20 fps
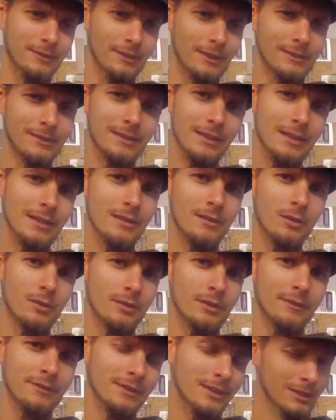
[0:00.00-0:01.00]
idea
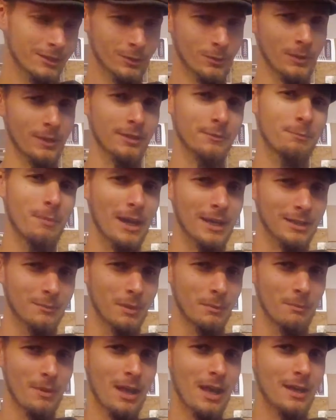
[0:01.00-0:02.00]
or this interest back in
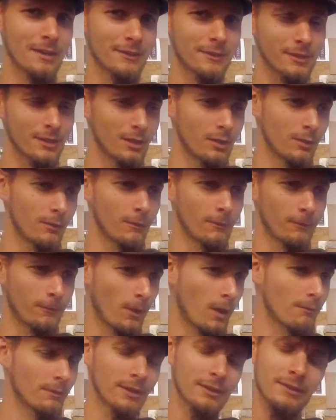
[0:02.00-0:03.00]
my mind, so
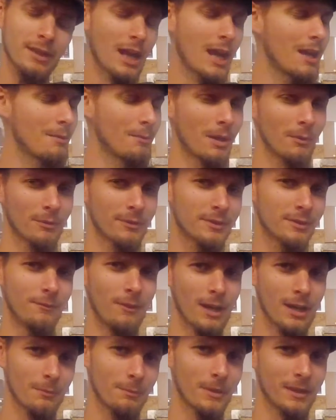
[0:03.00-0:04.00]
over the time I was
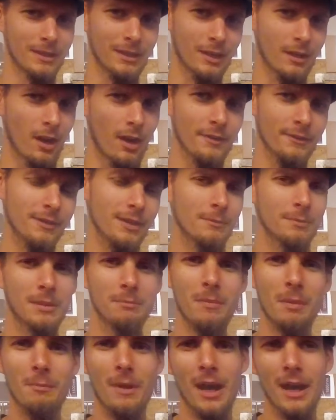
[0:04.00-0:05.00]
developing a concept
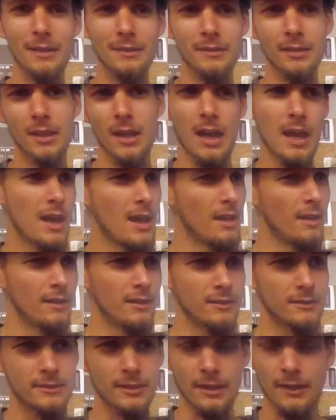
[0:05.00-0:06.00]
in my mind.
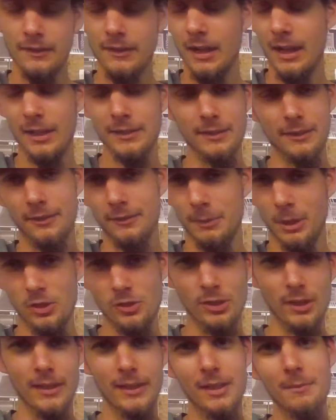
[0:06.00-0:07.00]
The other night I
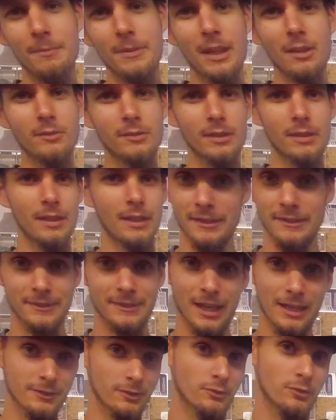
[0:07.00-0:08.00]
switched on the computer and
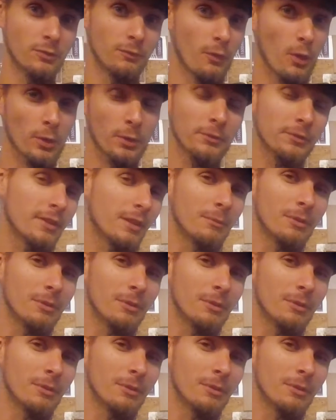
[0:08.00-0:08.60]
started to work on some